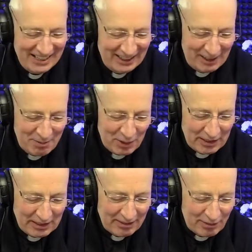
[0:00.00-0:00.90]
I'm your
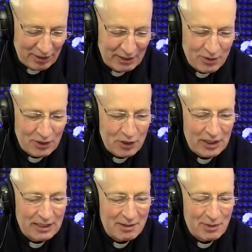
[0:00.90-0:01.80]
little ray of
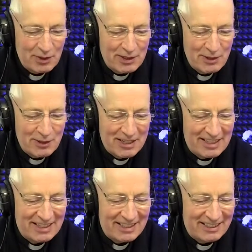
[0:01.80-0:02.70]
sunshine in the morning, as you say
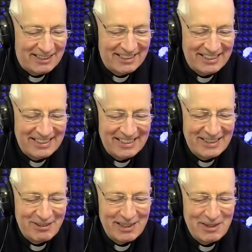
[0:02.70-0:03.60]
there, that
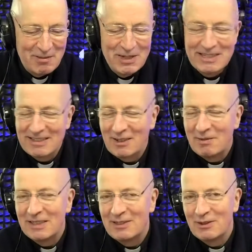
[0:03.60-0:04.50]
Radio Maria is
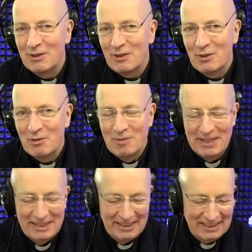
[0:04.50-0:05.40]
coming into your home
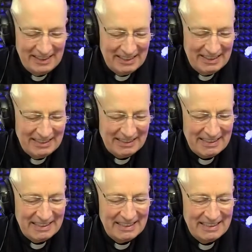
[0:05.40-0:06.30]
and
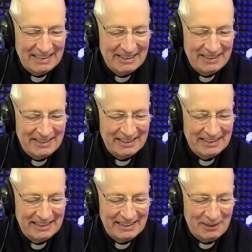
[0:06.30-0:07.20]
enlightening and
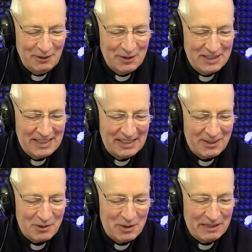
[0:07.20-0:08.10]
guiding you today
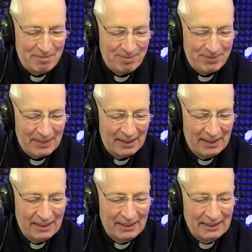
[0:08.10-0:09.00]
as well.
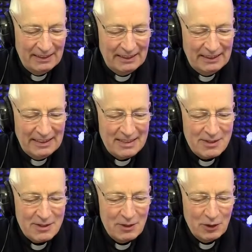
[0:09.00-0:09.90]

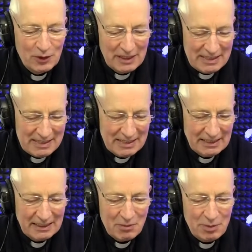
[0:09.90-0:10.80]
So good. Let's take a
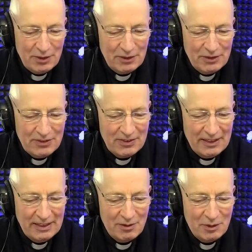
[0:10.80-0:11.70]
little pause
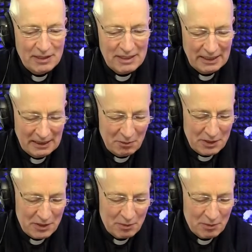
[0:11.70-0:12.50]
and we'll take a little piece of